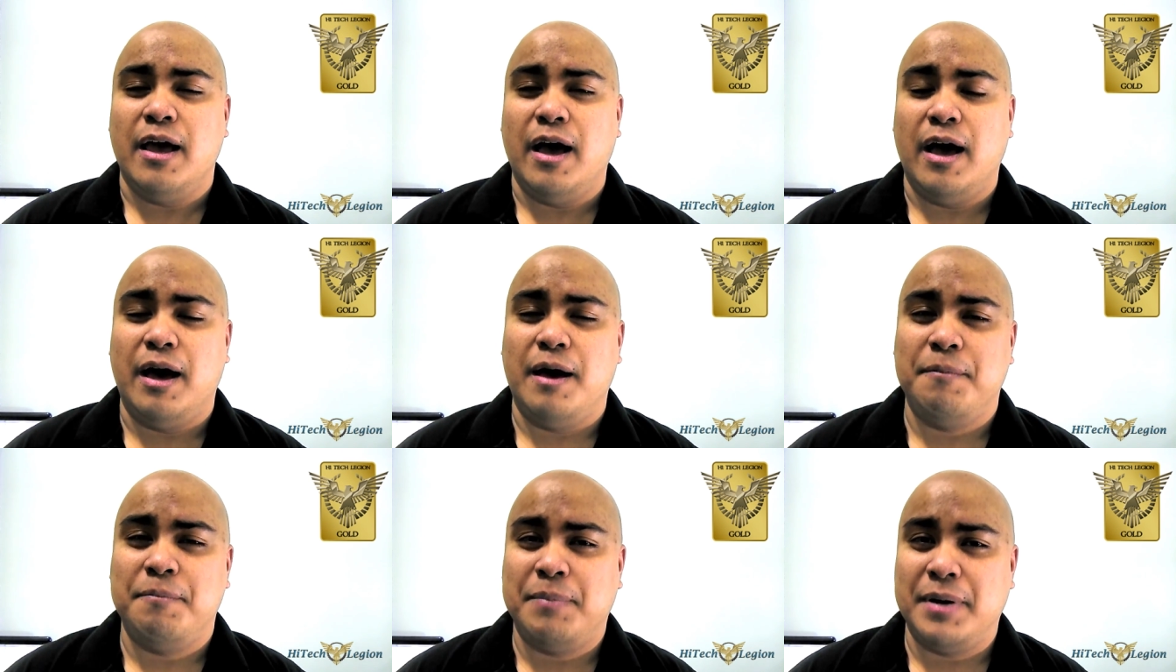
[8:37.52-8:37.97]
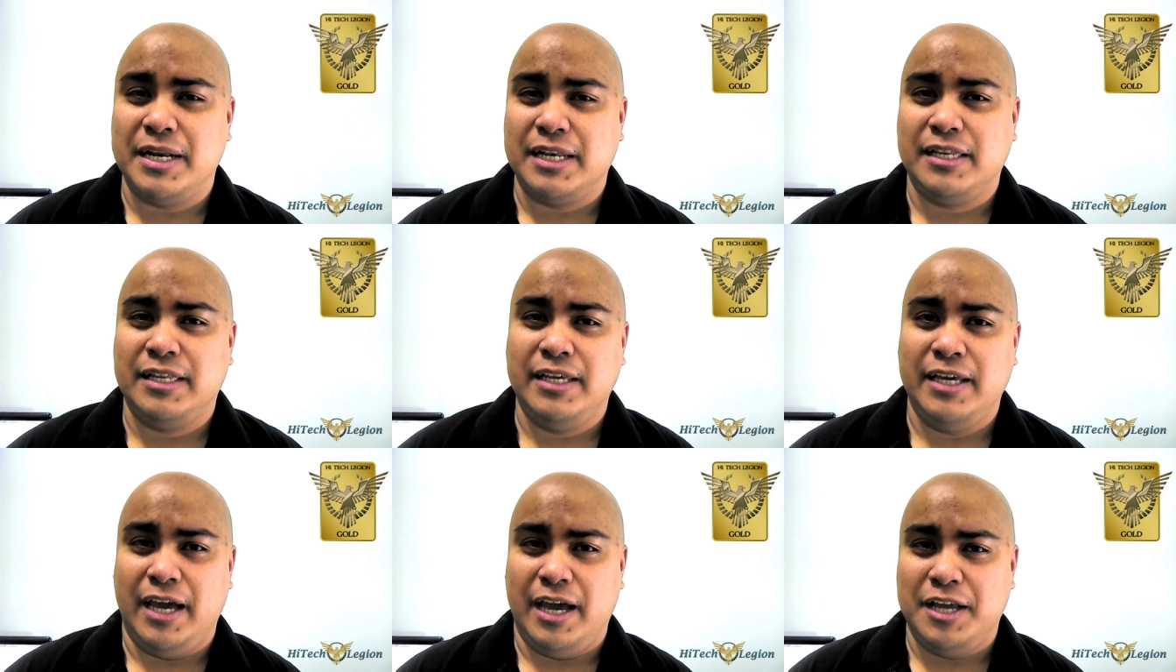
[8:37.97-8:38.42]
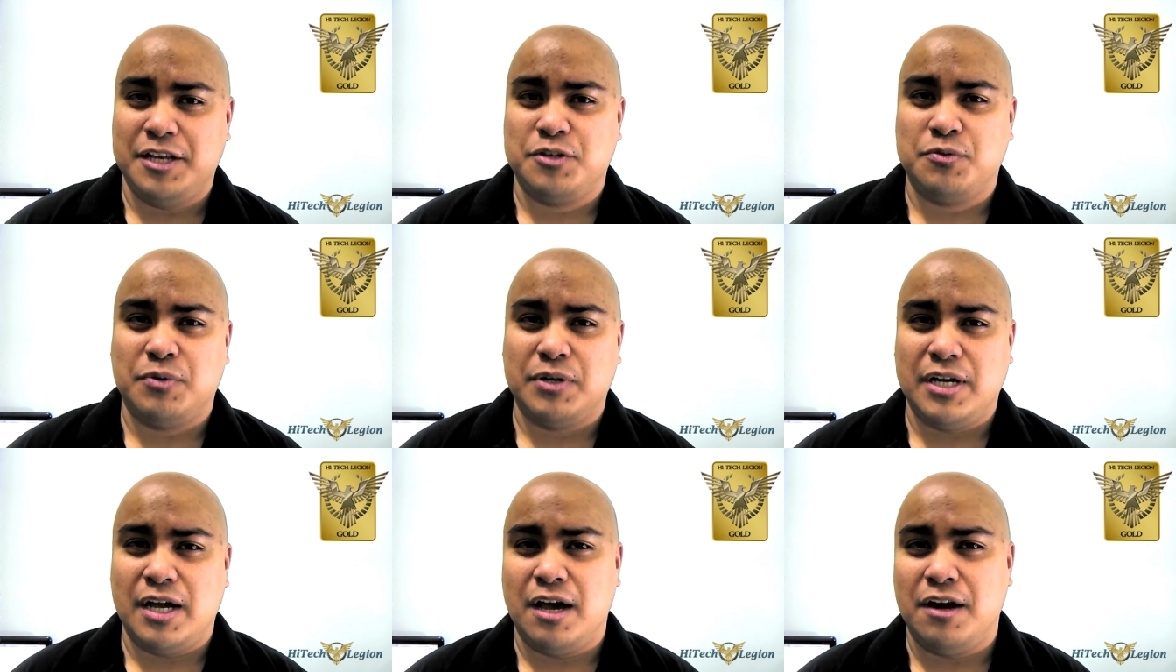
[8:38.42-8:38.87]
uh, but the
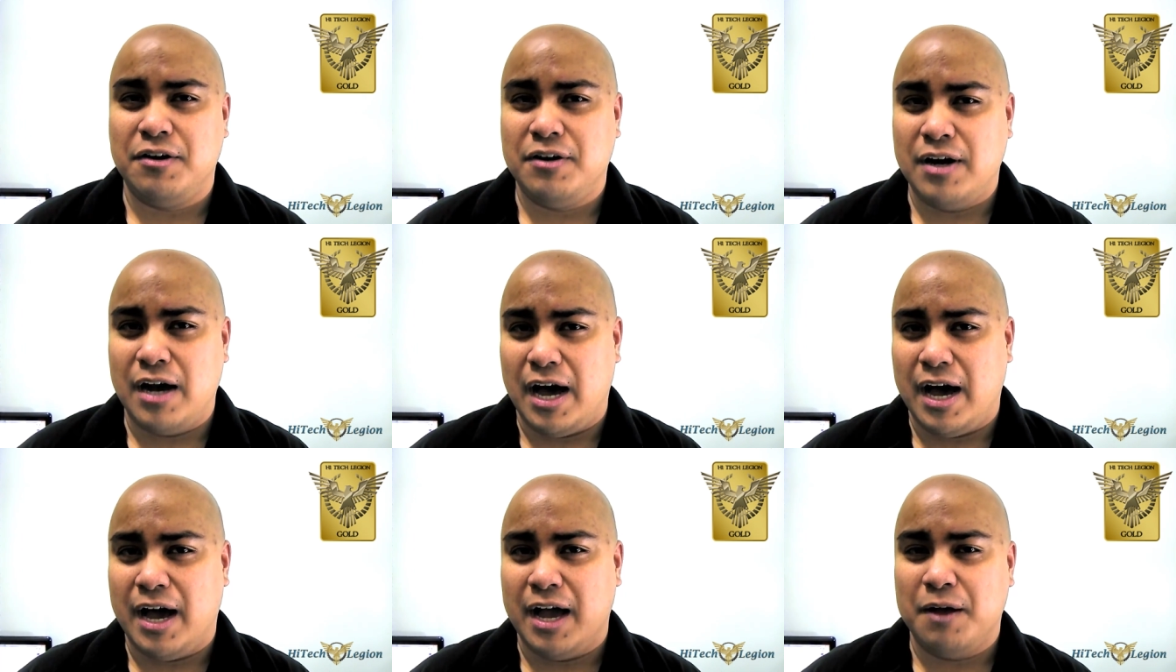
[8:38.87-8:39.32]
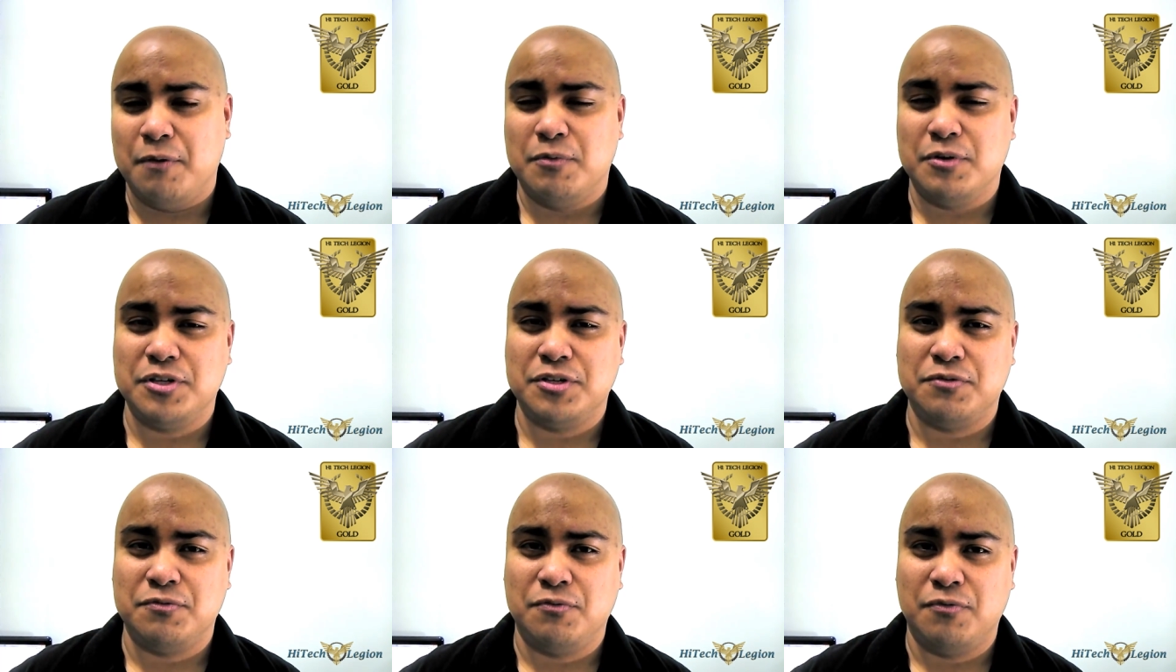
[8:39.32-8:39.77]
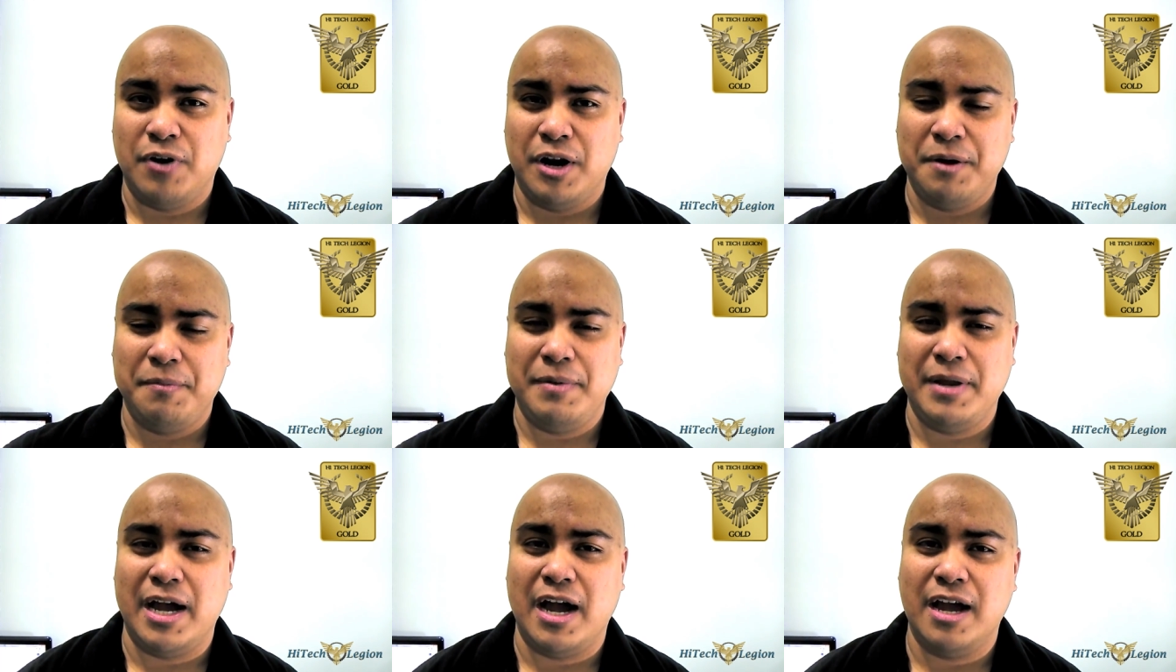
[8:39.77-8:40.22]
H100i was
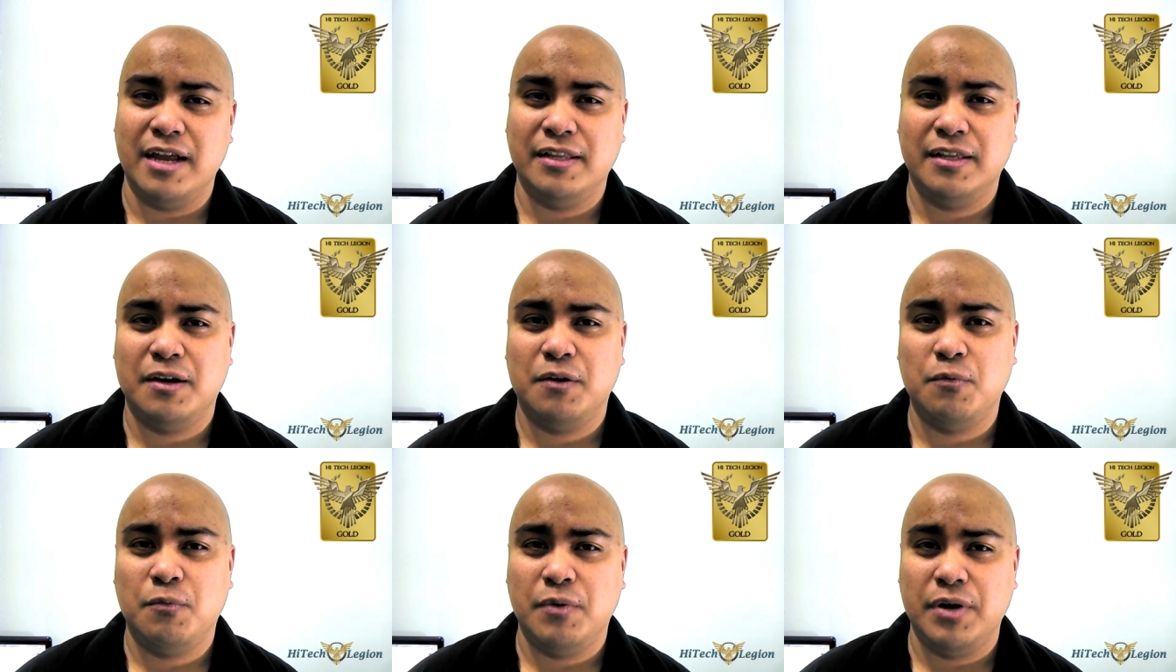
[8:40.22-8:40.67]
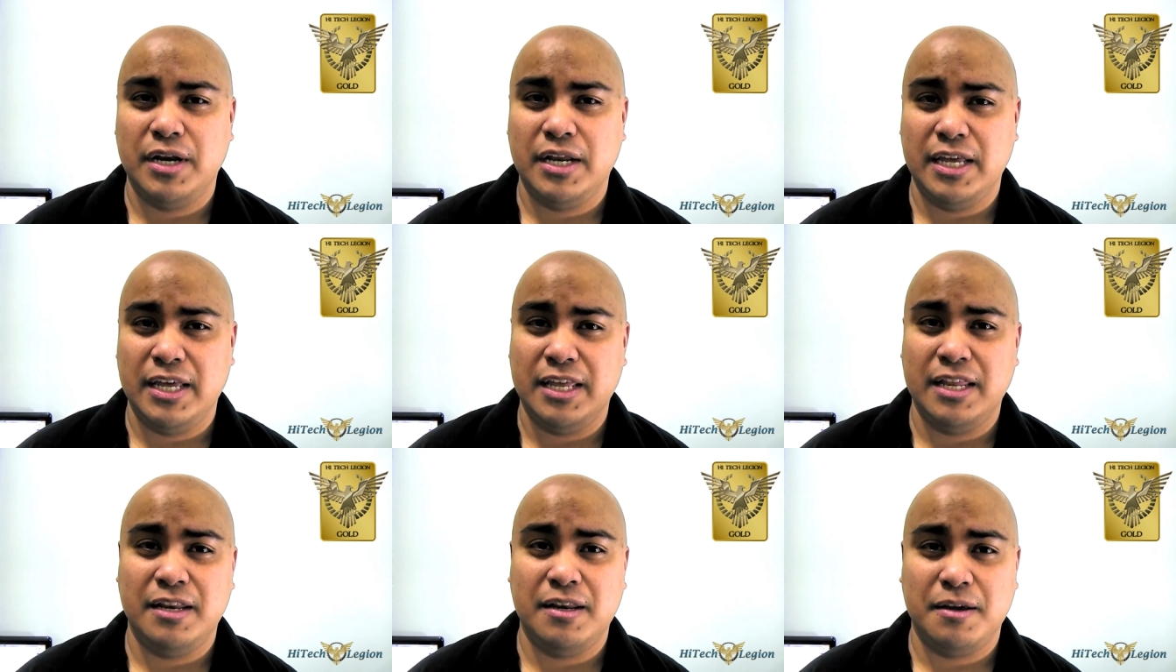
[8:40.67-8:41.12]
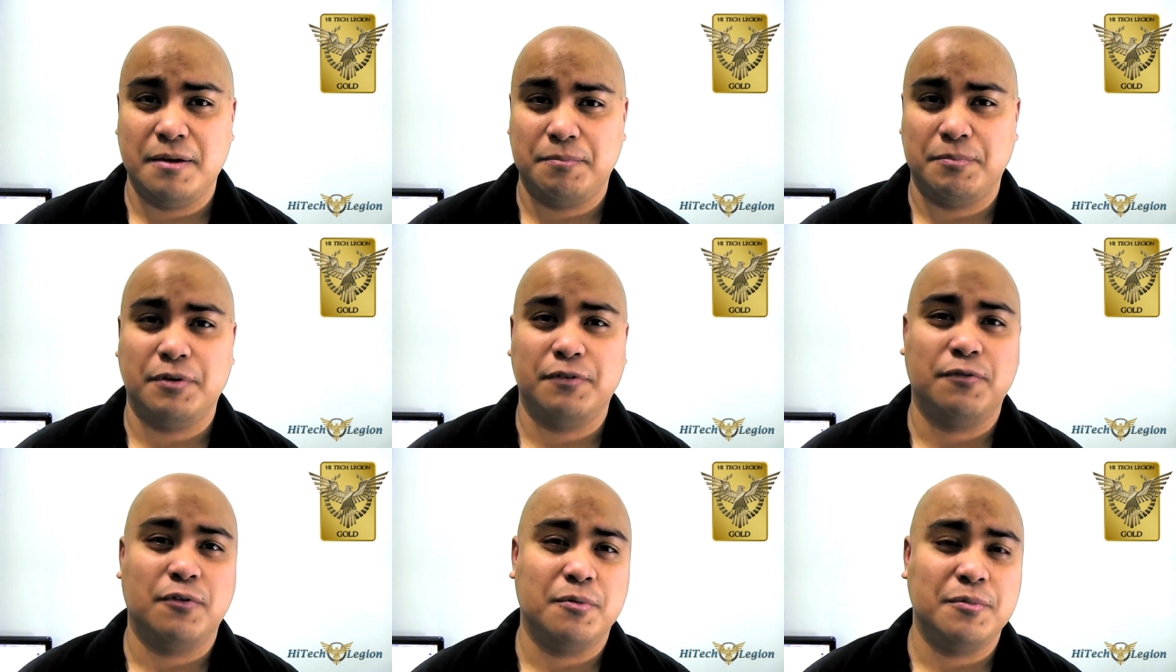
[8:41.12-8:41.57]
right behind there in uh,
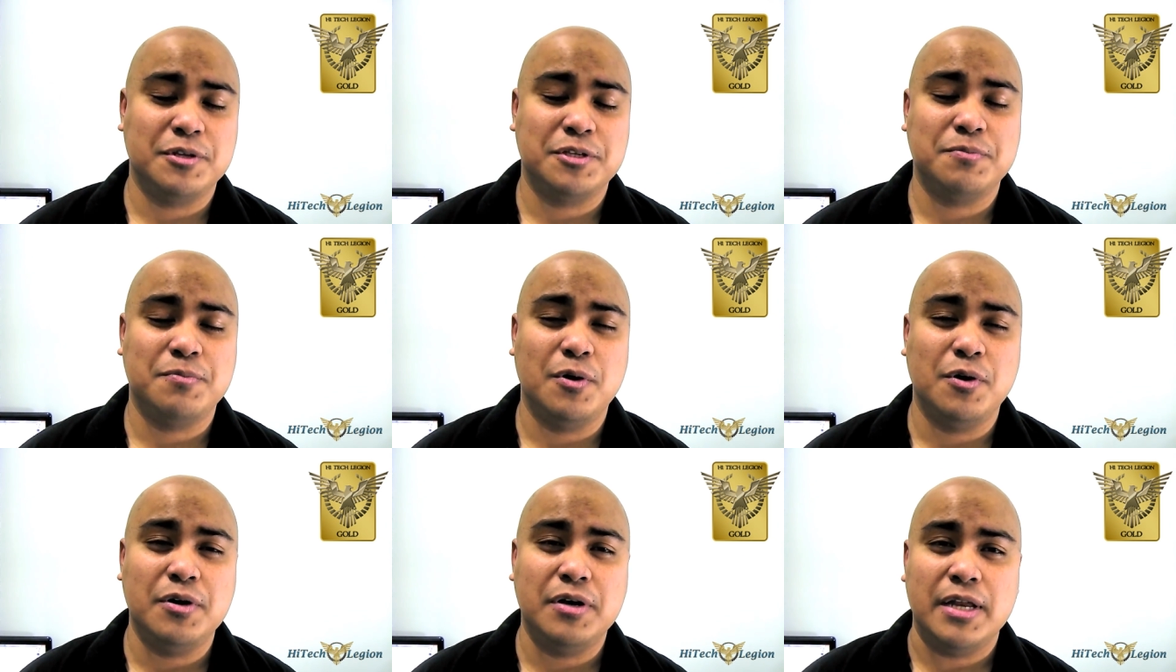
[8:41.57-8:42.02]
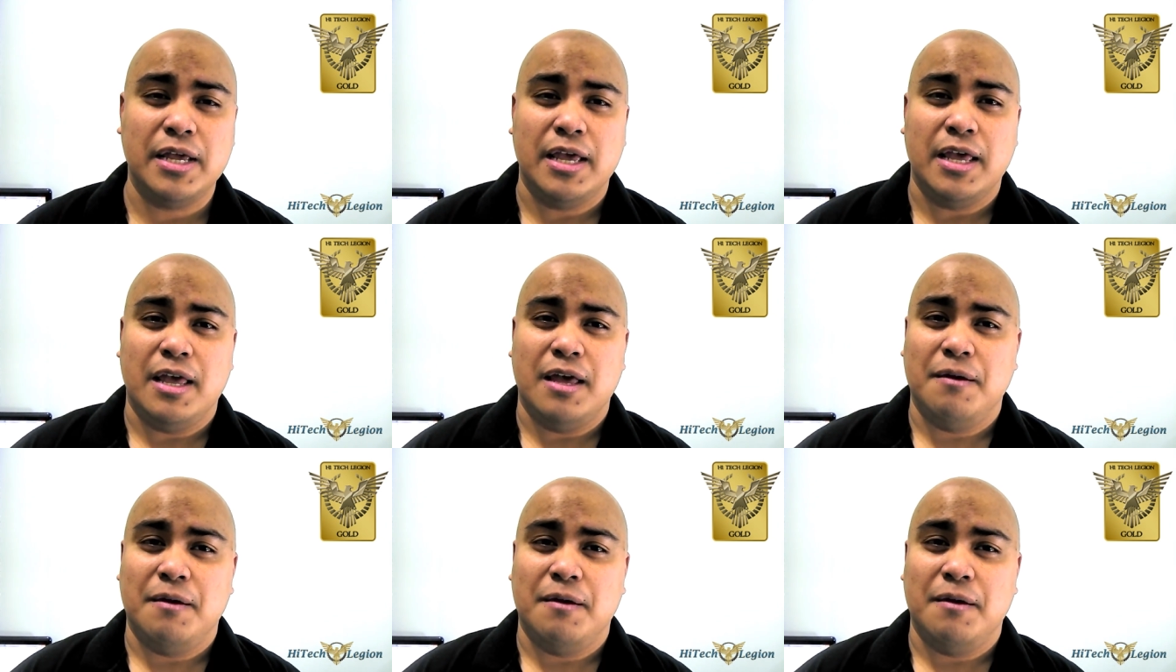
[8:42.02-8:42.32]
performance mode.